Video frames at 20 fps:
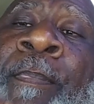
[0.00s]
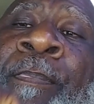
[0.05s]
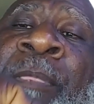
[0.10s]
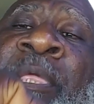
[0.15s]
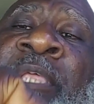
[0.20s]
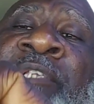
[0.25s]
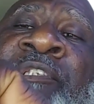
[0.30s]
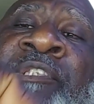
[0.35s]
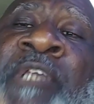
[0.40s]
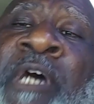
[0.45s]

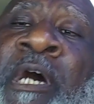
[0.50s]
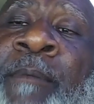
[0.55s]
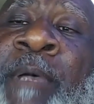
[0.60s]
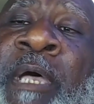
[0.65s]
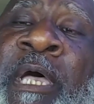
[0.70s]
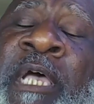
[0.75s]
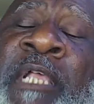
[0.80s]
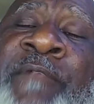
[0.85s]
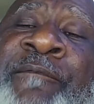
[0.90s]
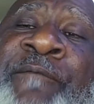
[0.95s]
these
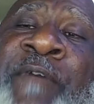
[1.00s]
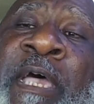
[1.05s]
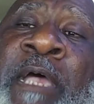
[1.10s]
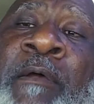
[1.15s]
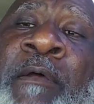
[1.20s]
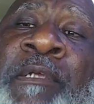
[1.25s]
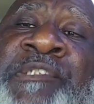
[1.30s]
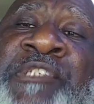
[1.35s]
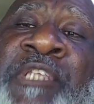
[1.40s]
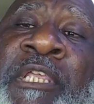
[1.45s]
dumbass
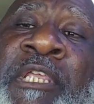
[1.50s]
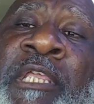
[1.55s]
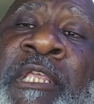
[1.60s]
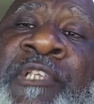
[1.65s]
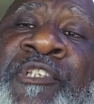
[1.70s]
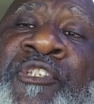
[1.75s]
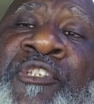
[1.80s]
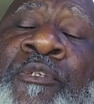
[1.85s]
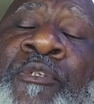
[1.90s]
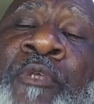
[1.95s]

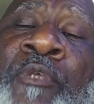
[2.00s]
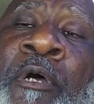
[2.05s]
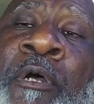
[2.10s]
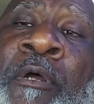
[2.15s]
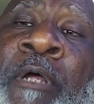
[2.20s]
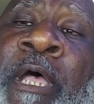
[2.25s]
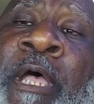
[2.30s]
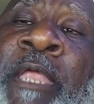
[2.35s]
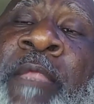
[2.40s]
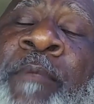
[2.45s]
Pharisees, all
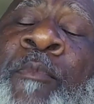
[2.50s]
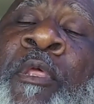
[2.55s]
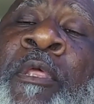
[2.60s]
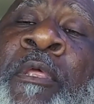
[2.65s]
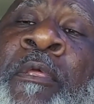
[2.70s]
right,